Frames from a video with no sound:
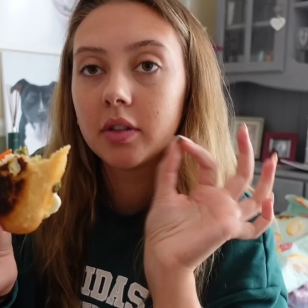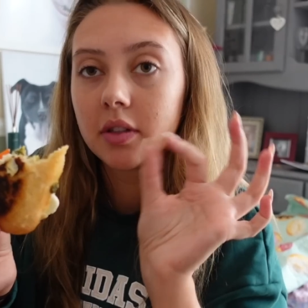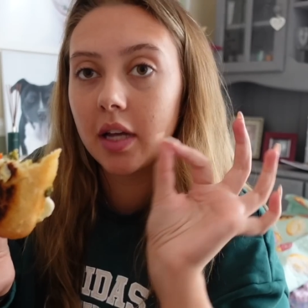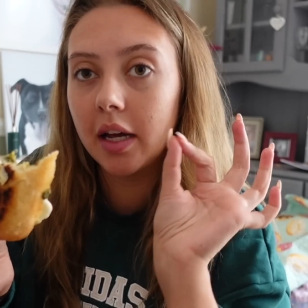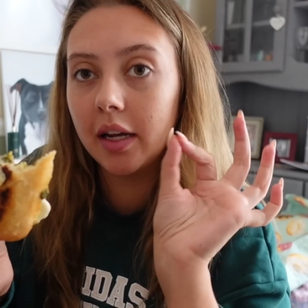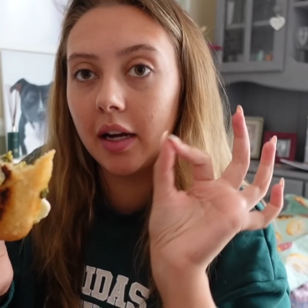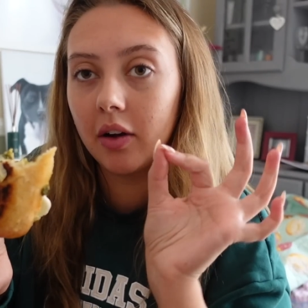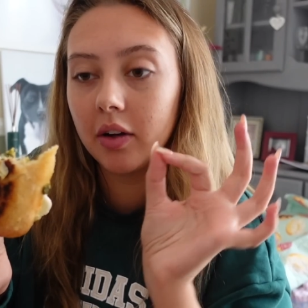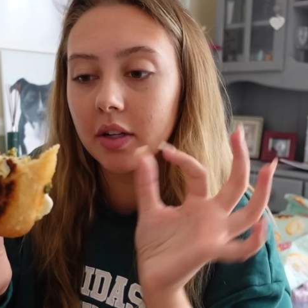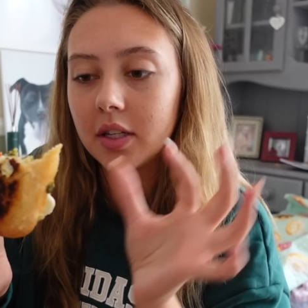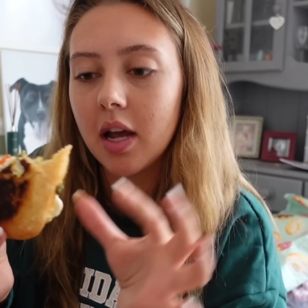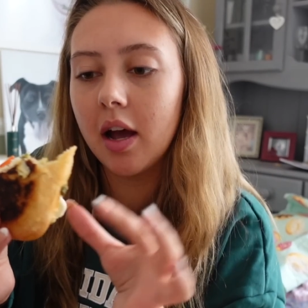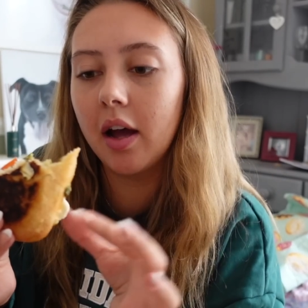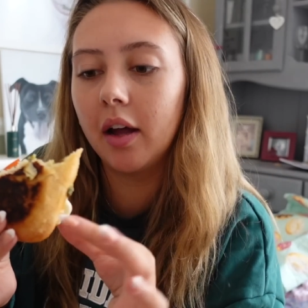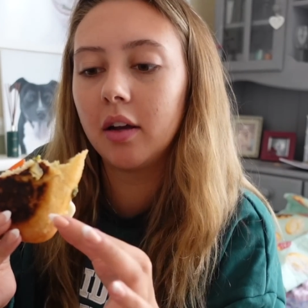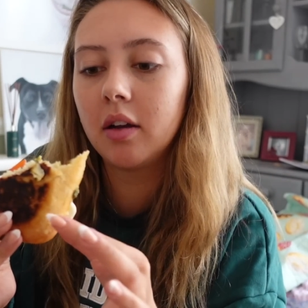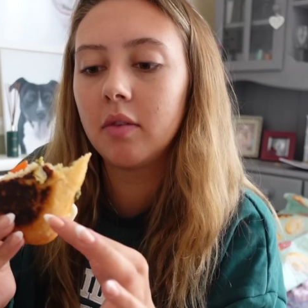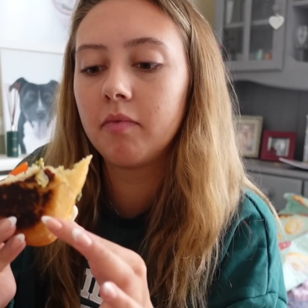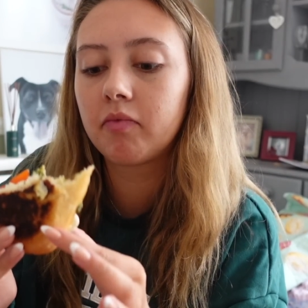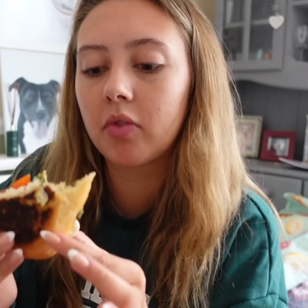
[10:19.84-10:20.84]
out of
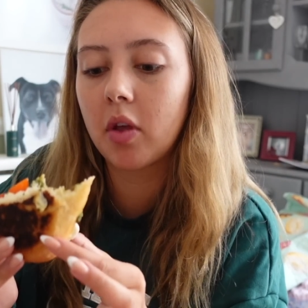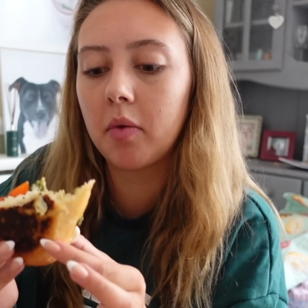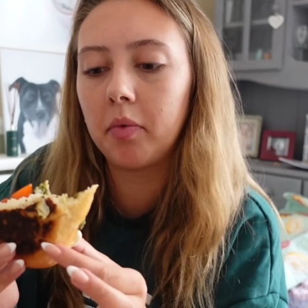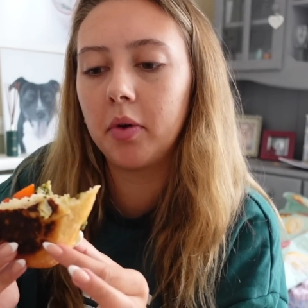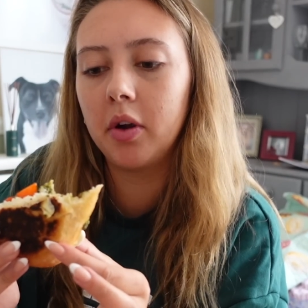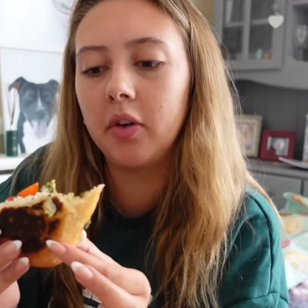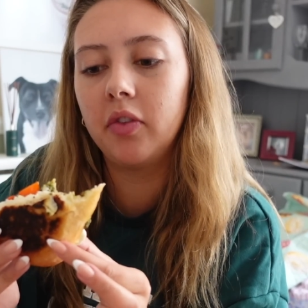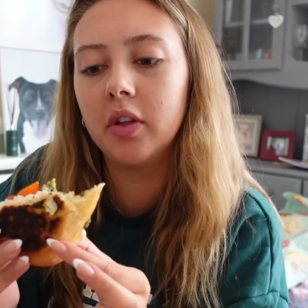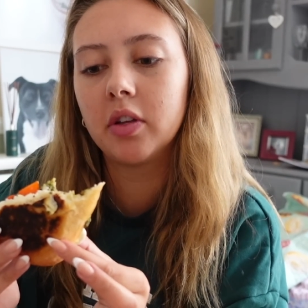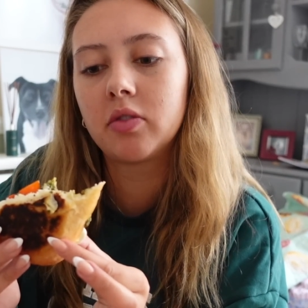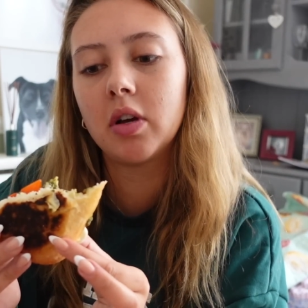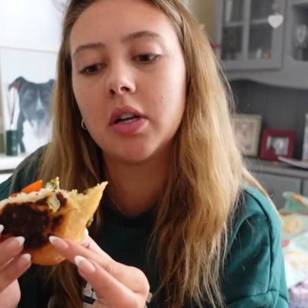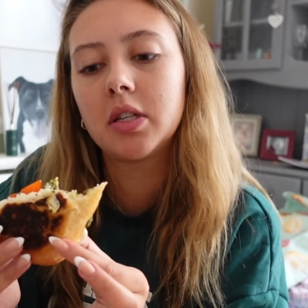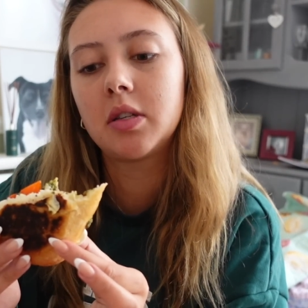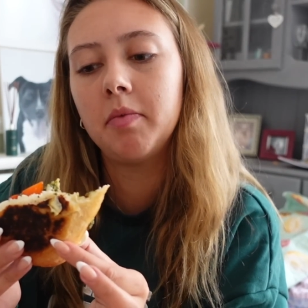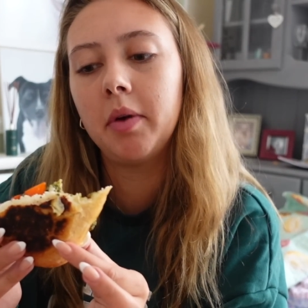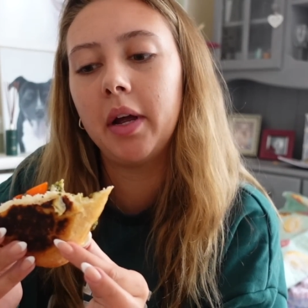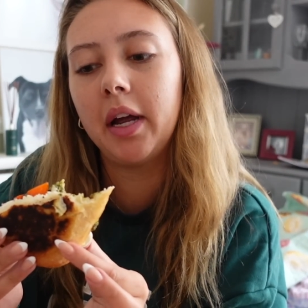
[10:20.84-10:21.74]
10, approve this recipe.